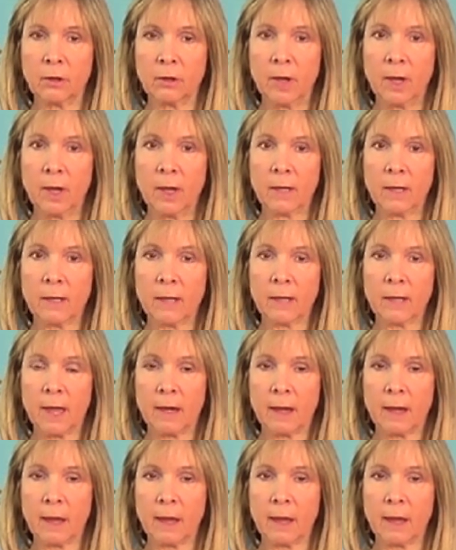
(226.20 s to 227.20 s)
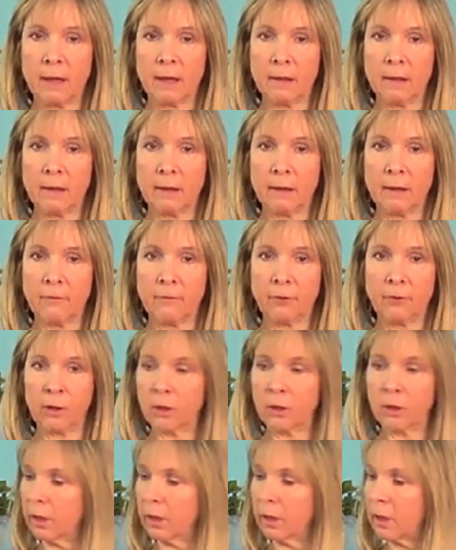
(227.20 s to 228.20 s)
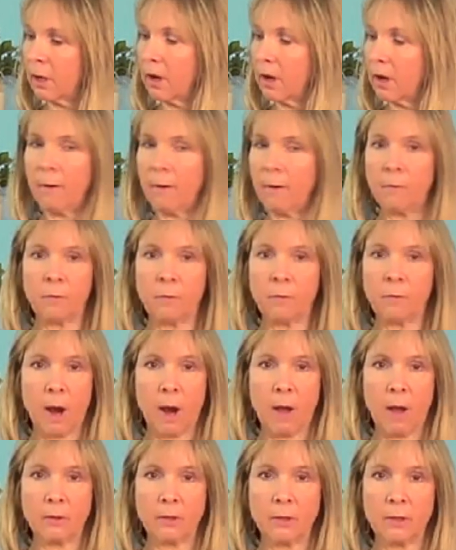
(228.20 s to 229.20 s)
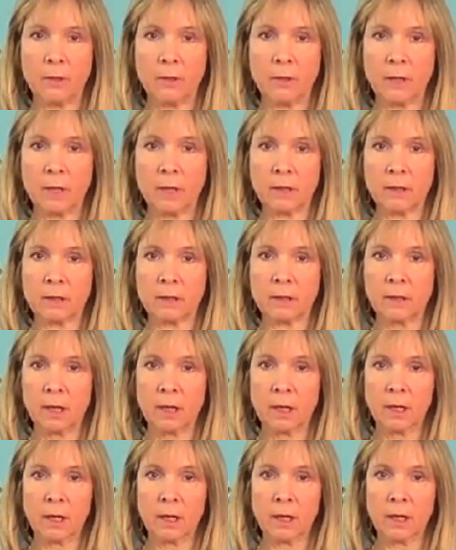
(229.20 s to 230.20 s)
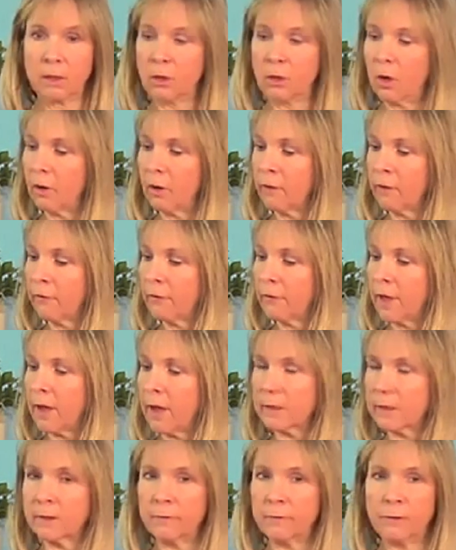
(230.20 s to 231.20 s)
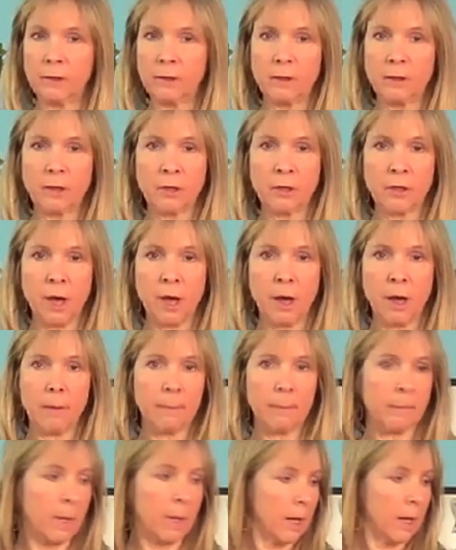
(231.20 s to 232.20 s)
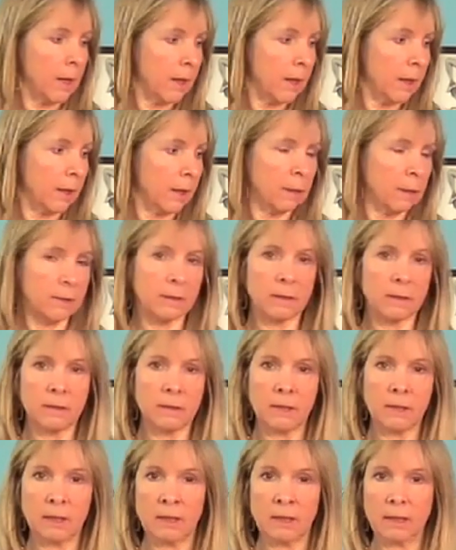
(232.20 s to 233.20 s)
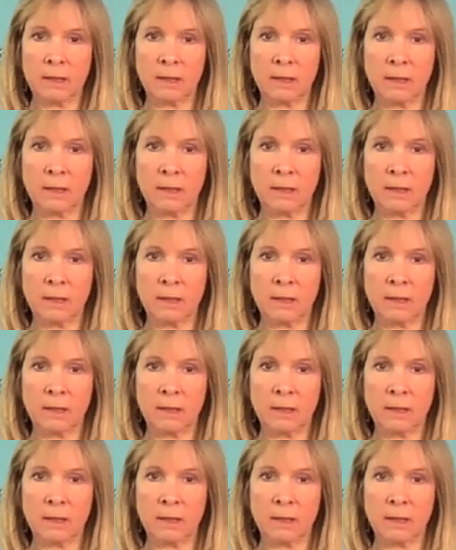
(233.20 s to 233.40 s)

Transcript: get a feeling of groundedness. In yoga philosophy, the thumb is the